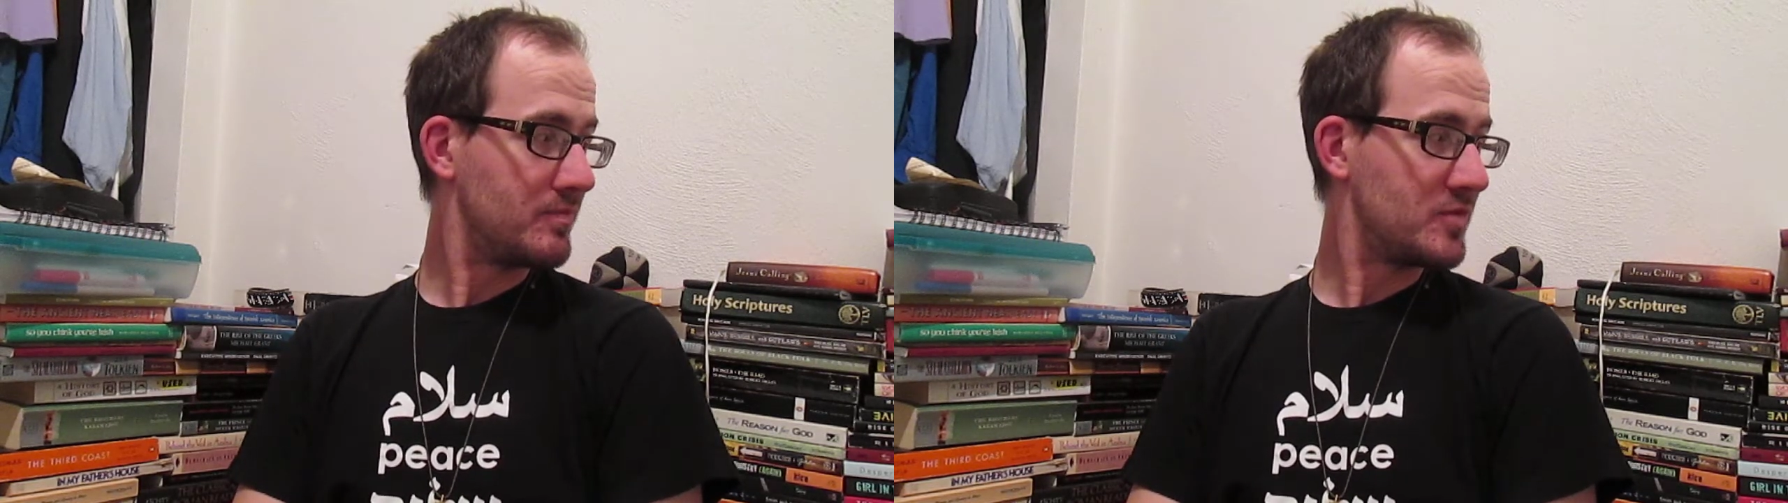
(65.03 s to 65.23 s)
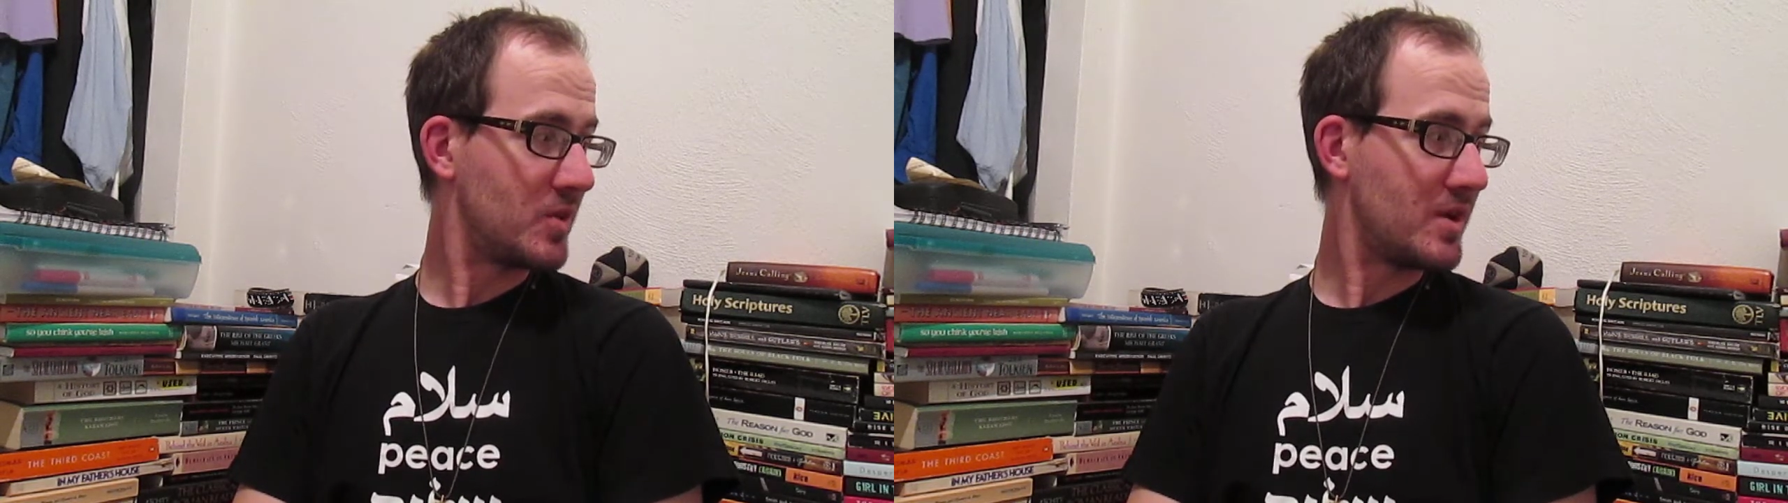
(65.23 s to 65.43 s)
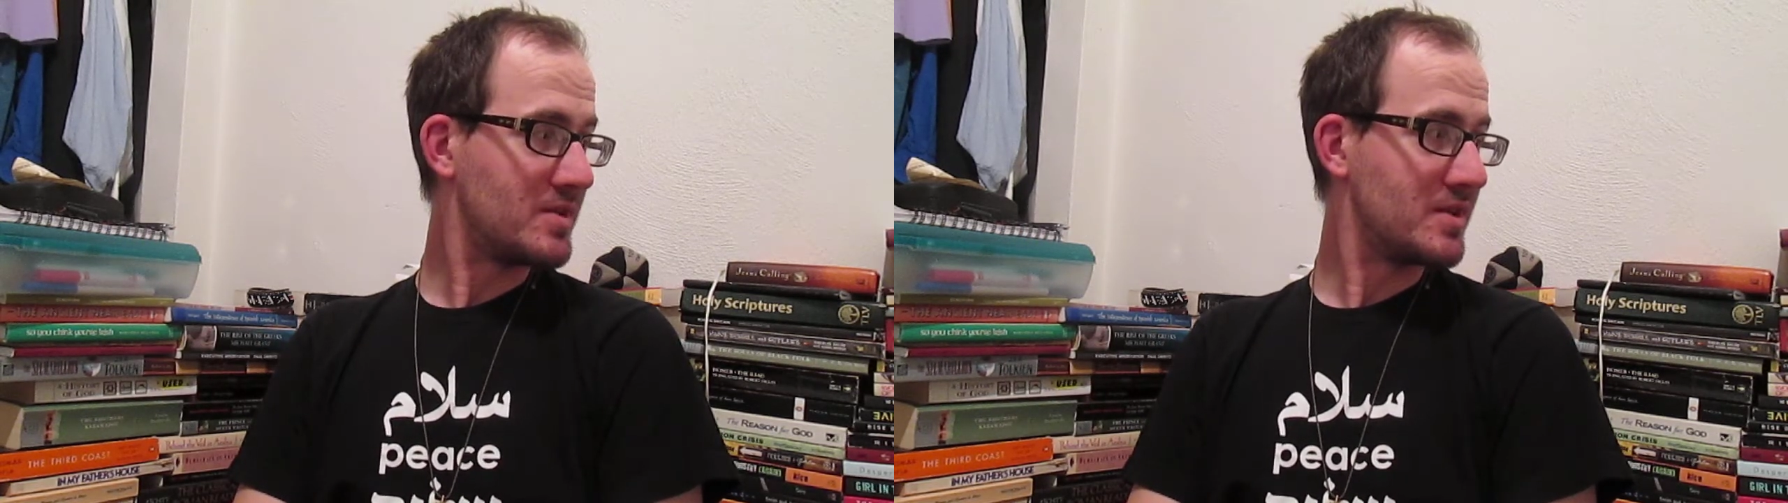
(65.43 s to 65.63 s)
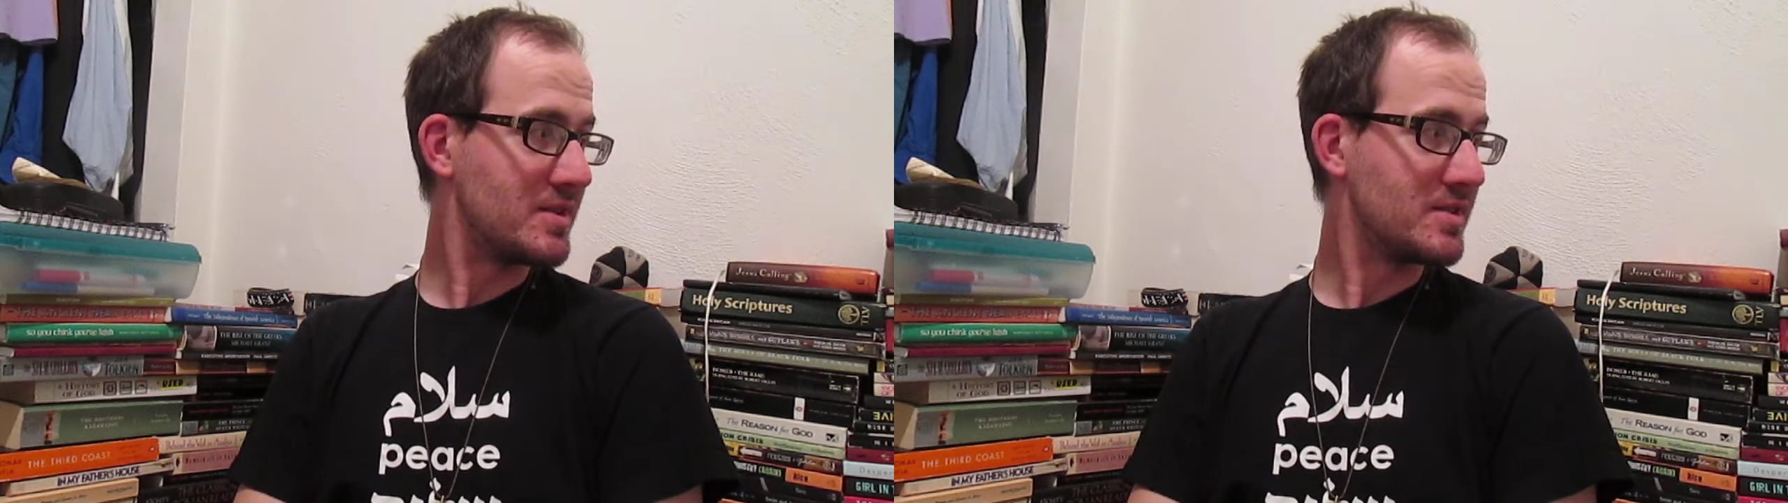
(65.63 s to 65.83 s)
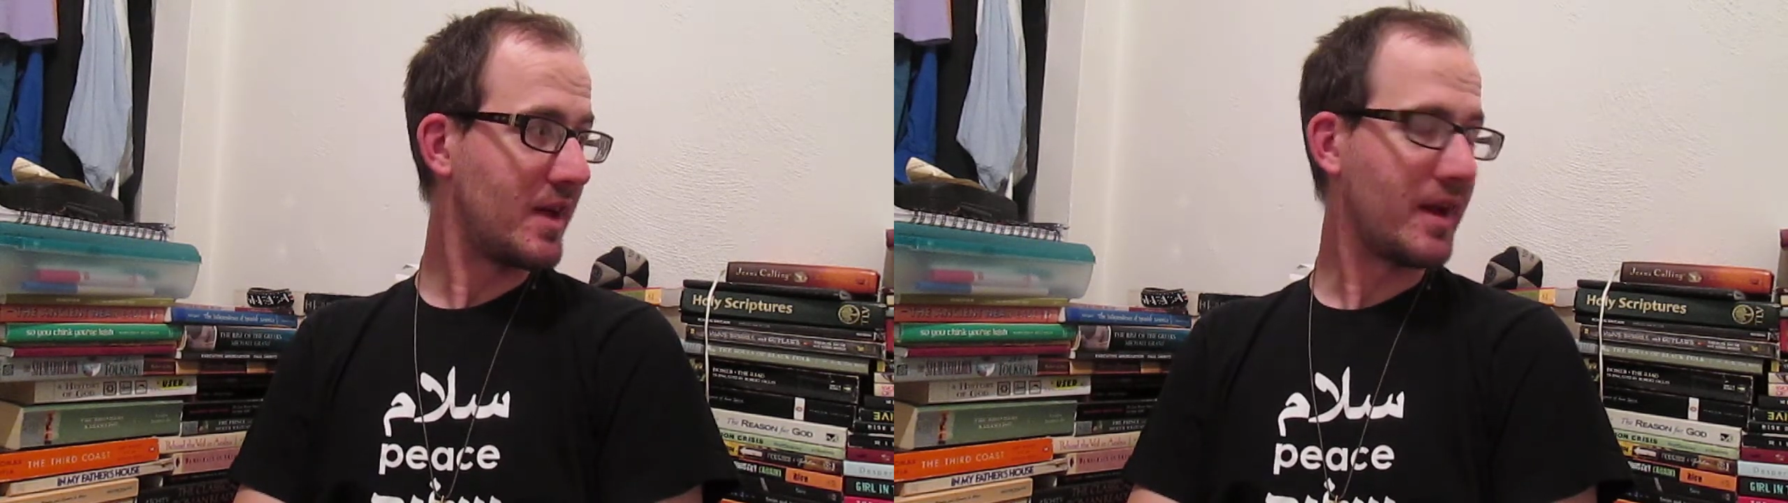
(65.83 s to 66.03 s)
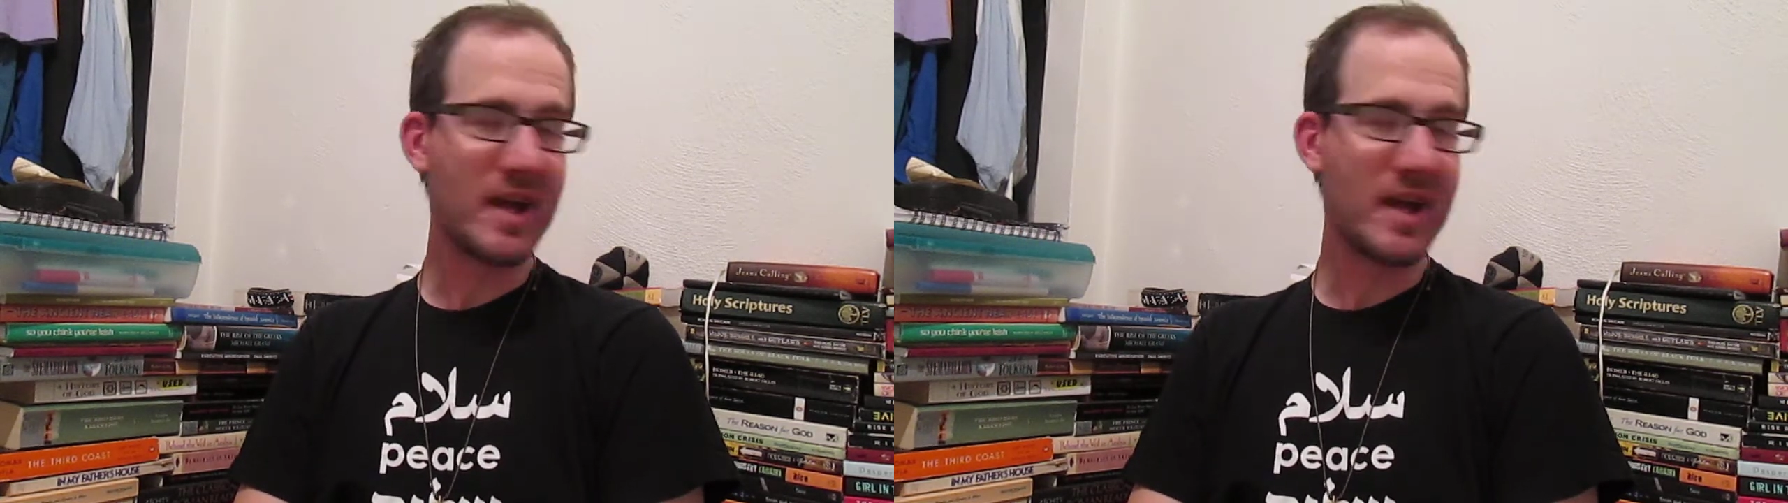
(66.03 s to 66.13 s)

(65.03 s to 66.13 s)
choices, a lot of